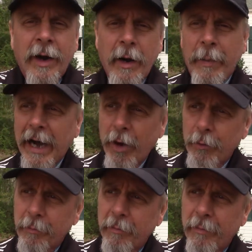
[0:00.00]

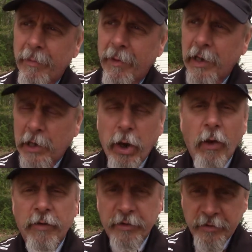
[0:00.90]
About a little
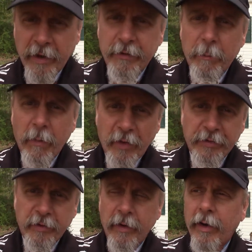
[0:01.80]
over seven
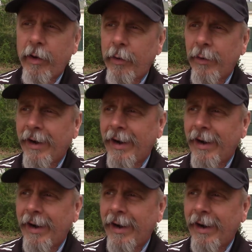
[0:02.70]
months ago,